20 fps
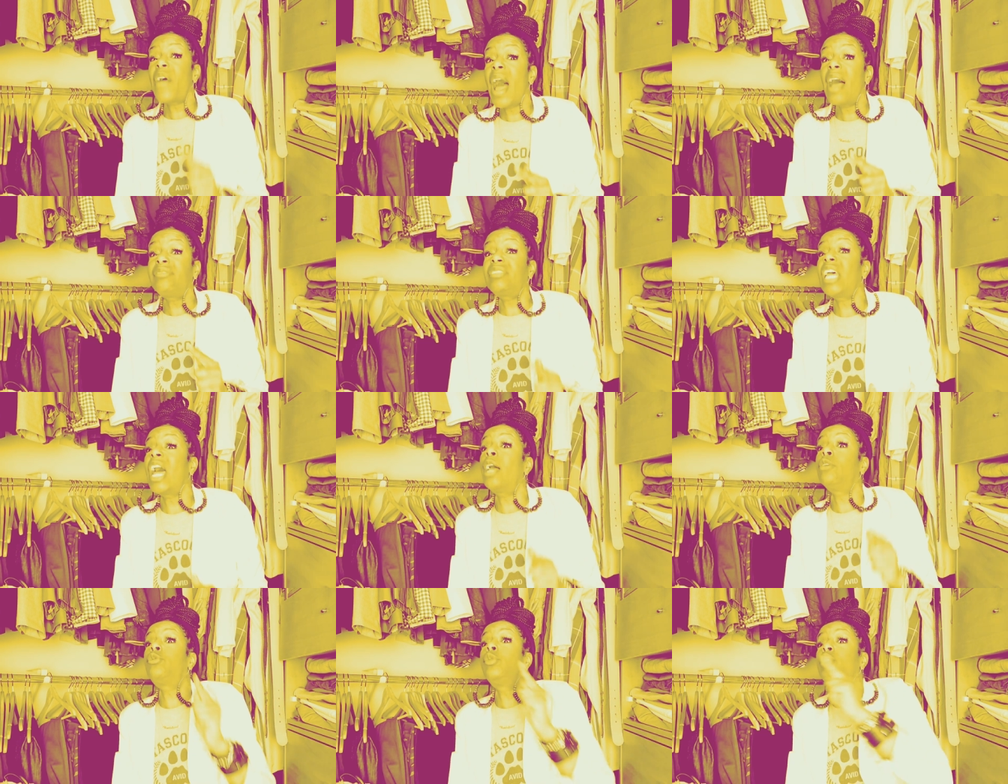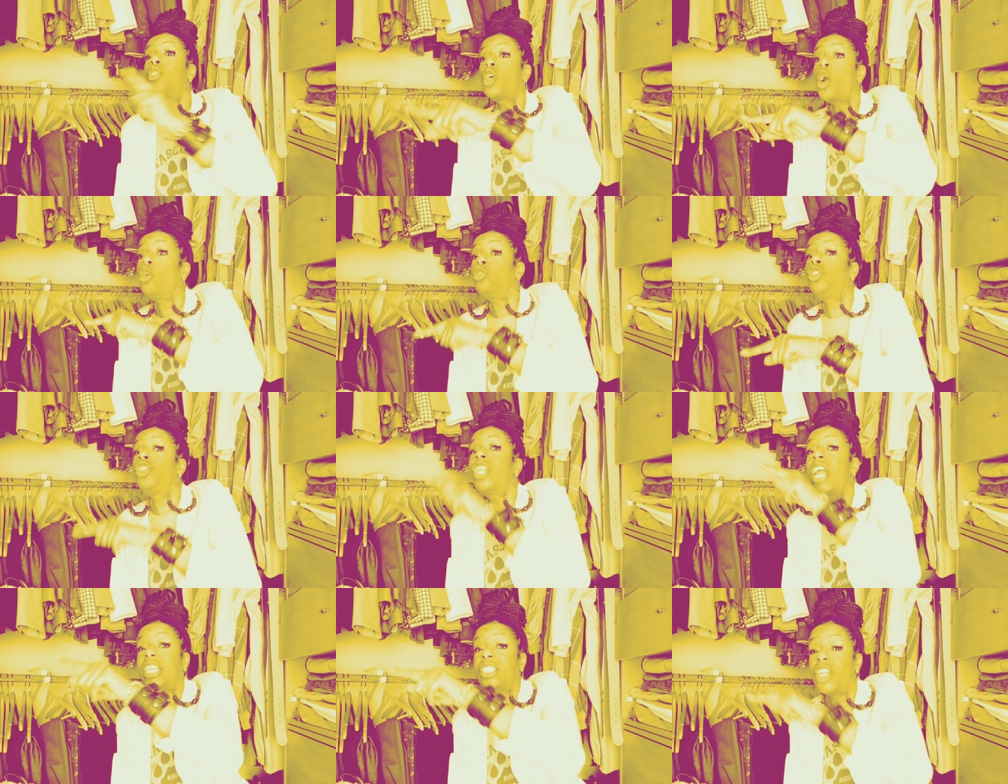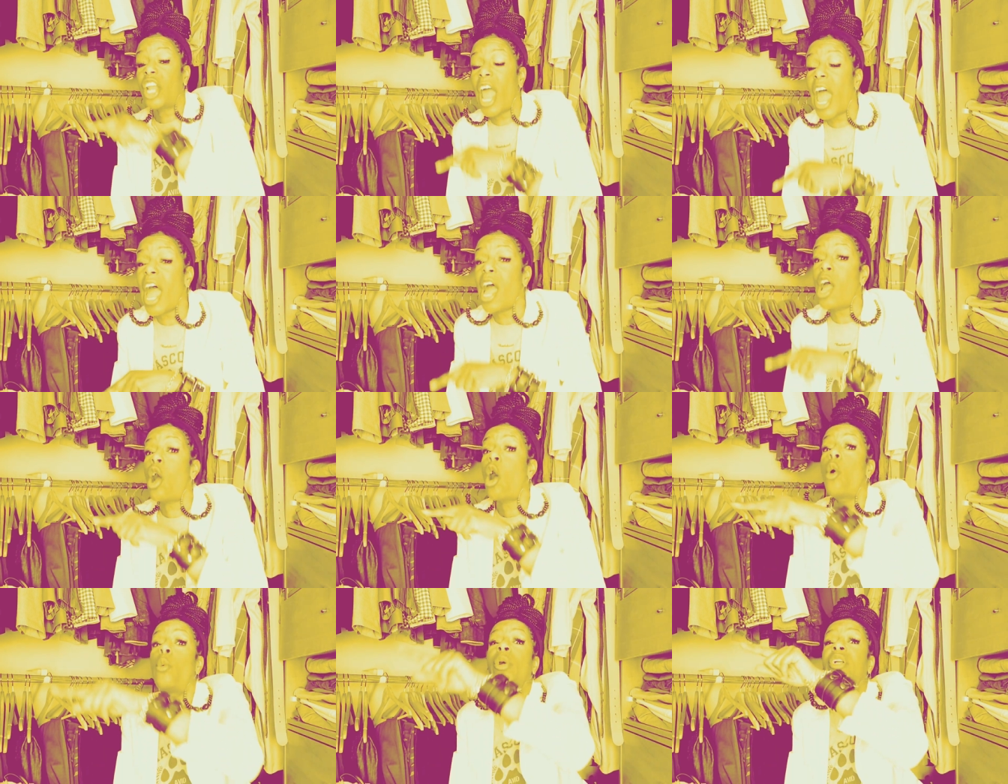of five times we told you that you
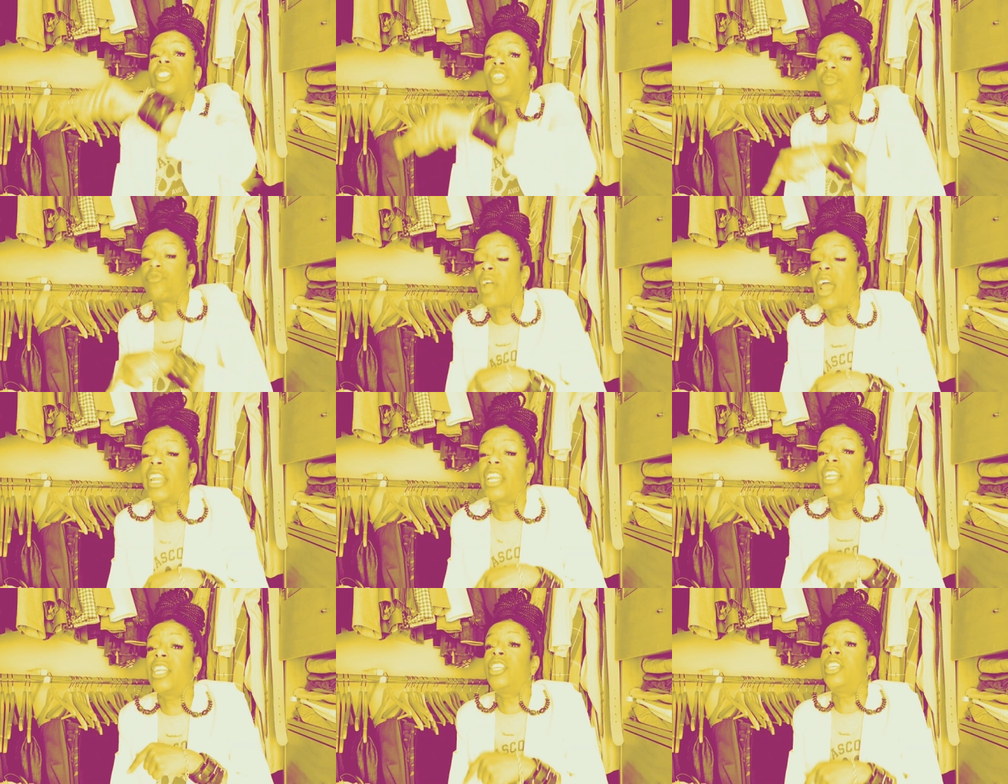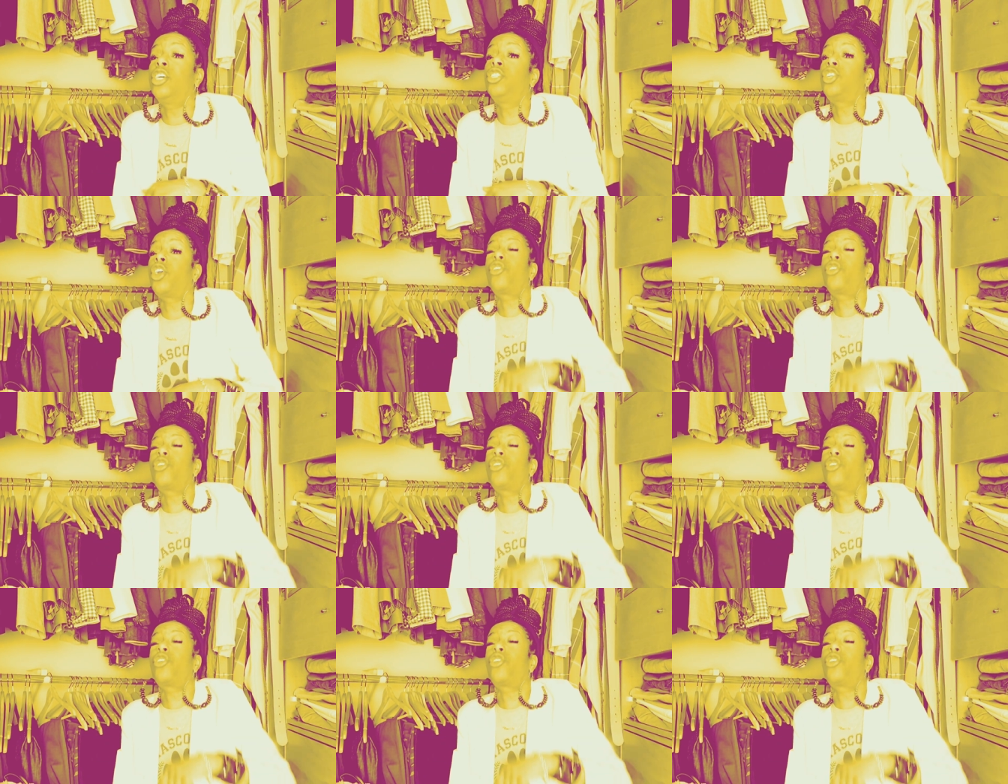had homework to write it in your